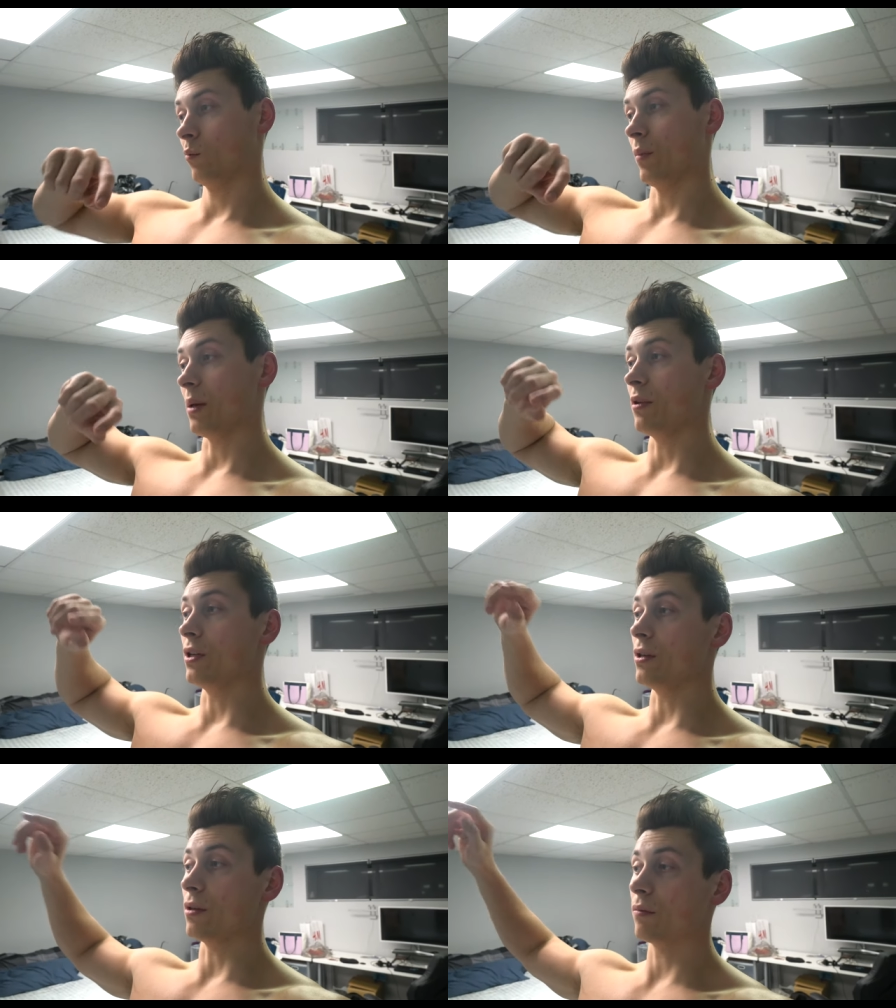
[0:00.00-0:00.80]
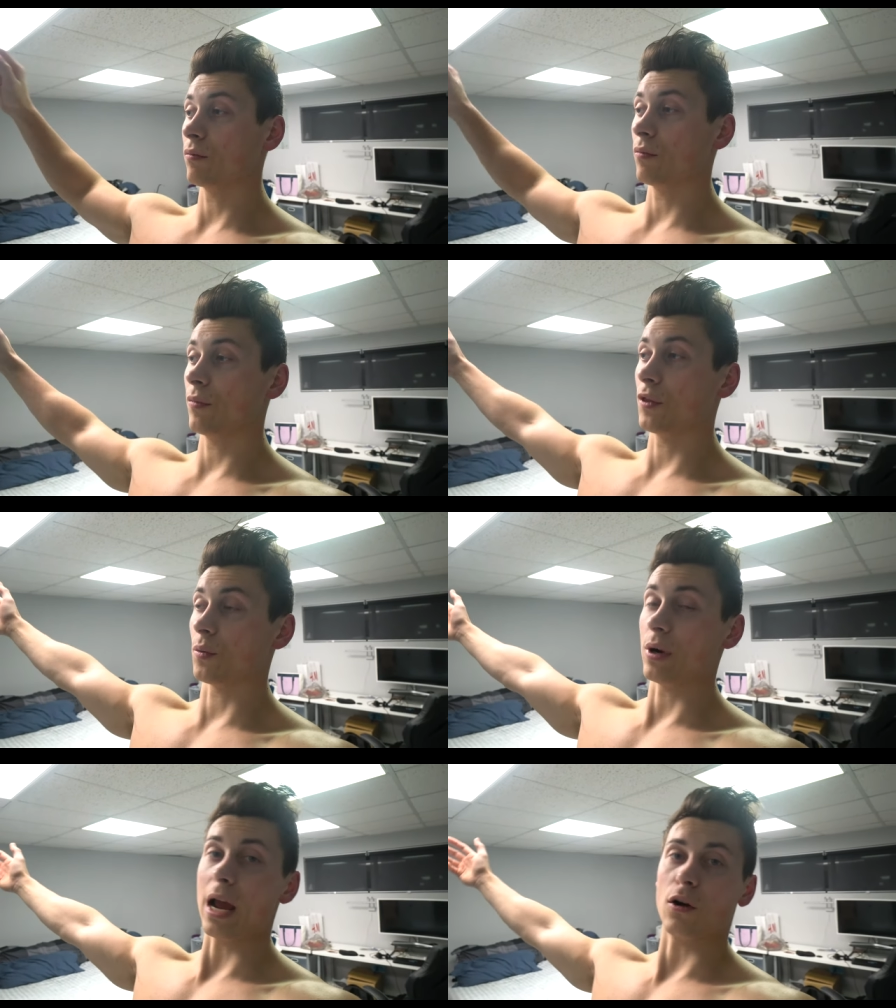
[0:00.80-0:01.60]
maybe
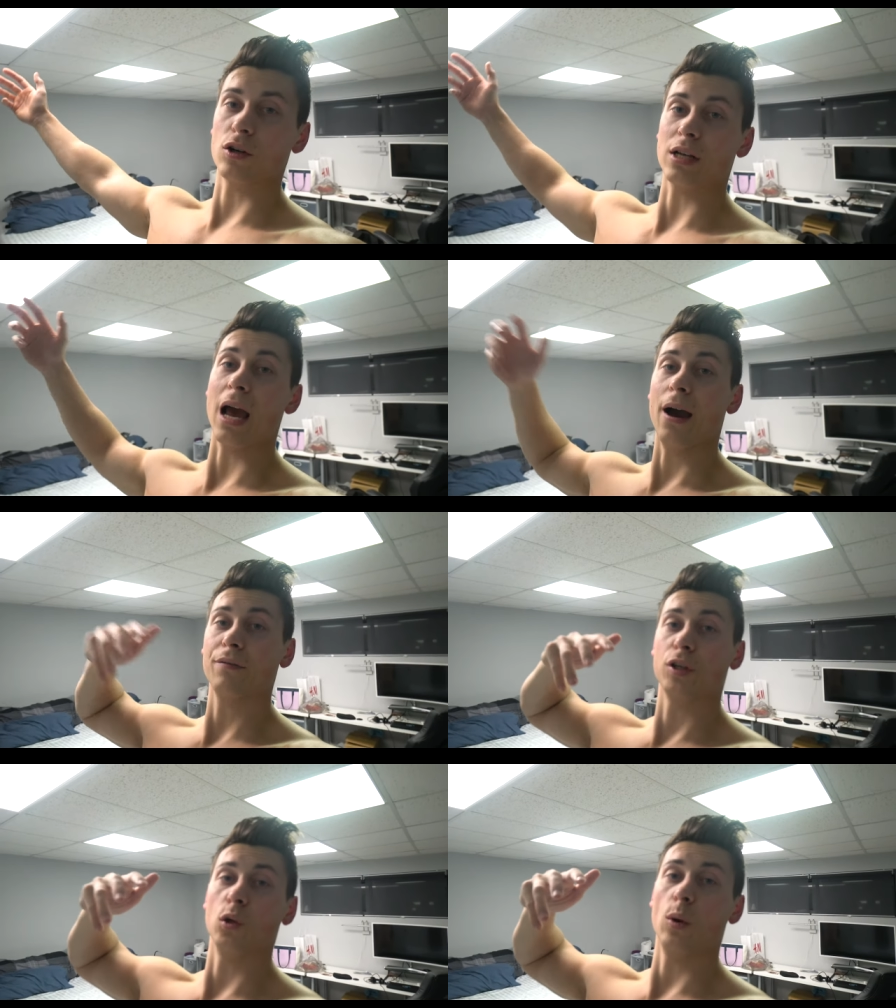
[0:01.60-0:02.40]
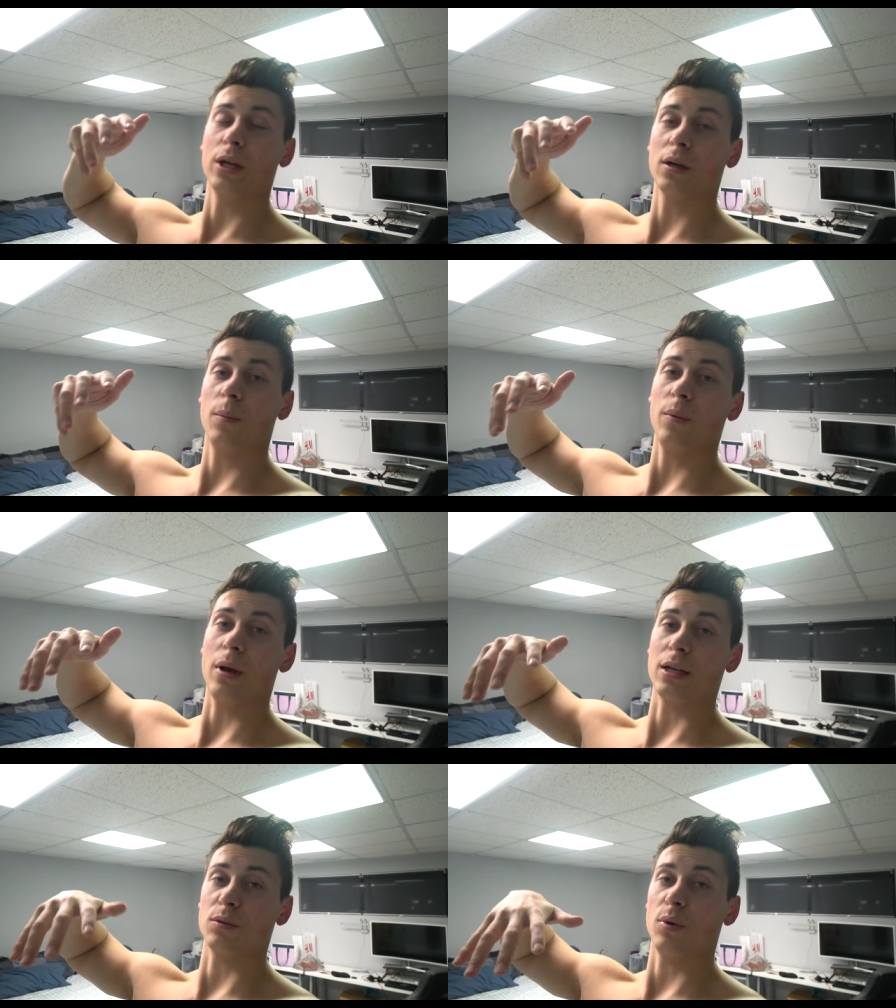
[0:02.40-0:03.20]
three hours after you wake up
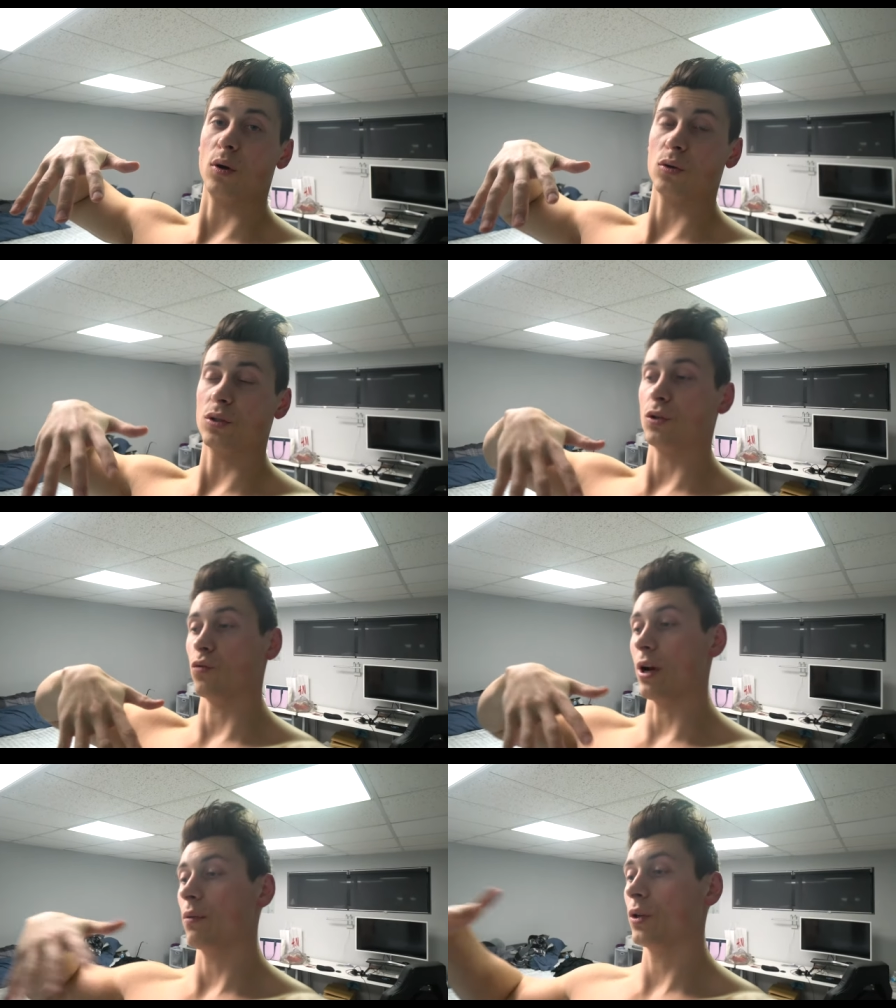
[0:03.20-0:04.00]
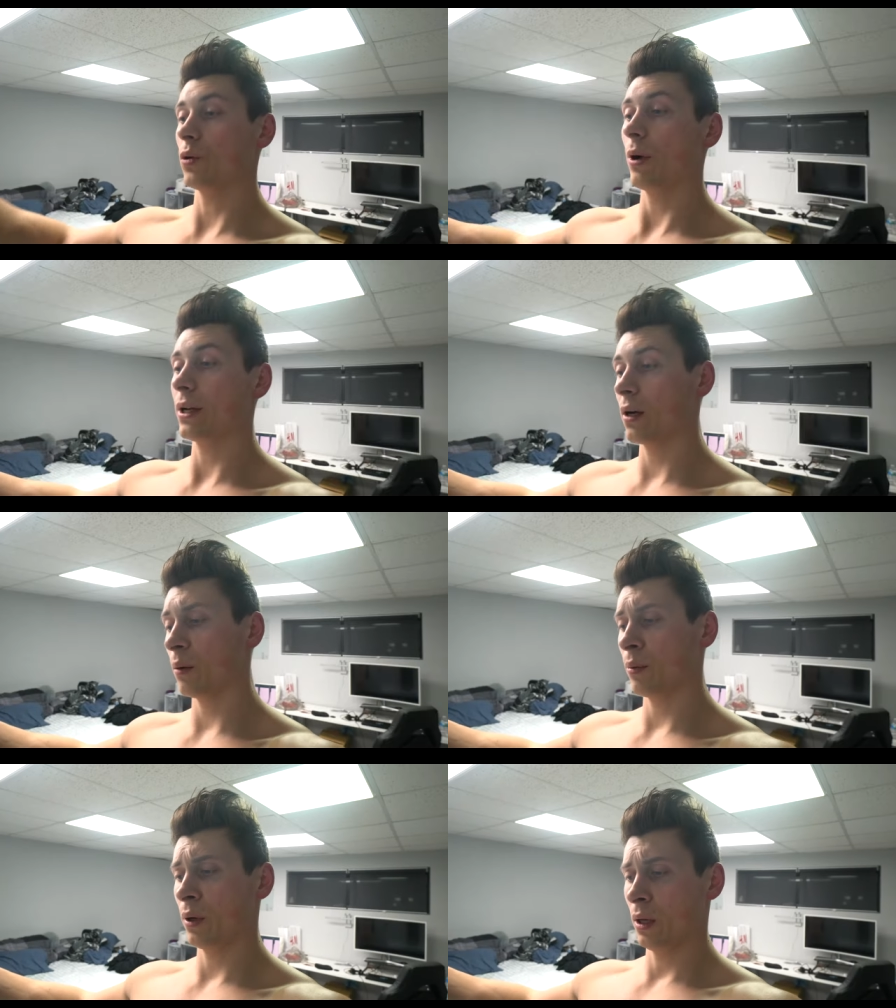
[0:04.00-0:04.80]
as opposed to right when you wake
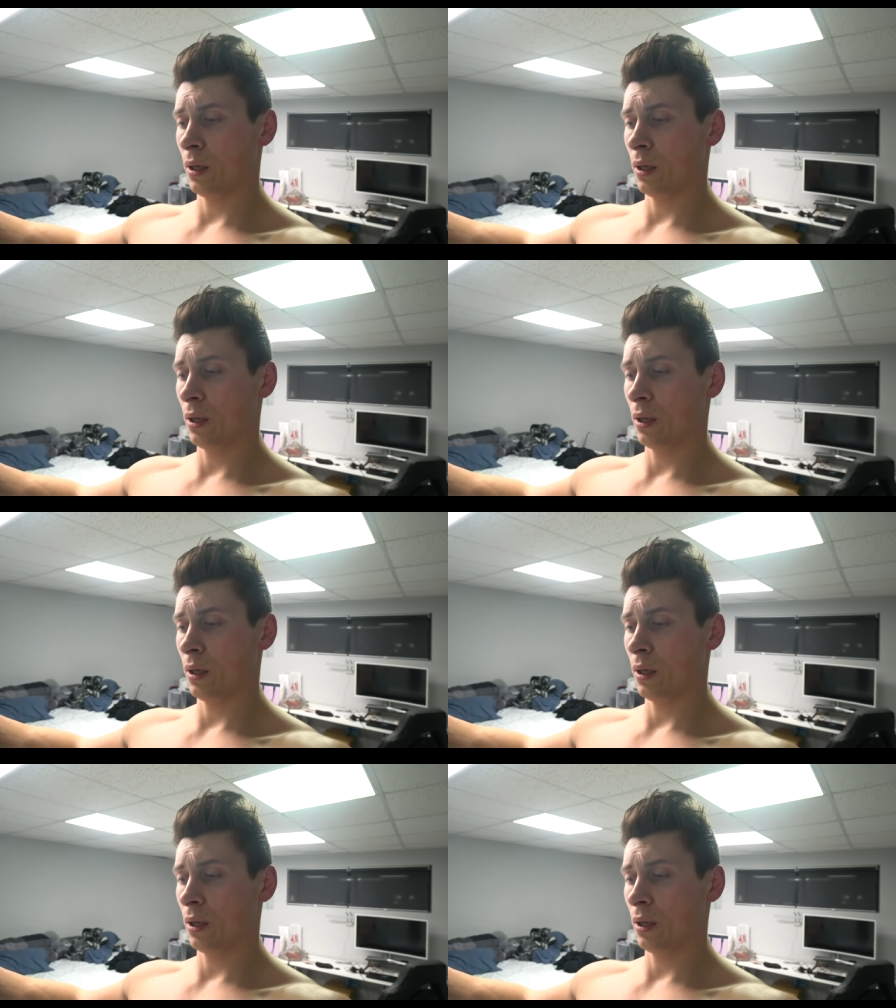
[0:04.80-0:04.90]
up.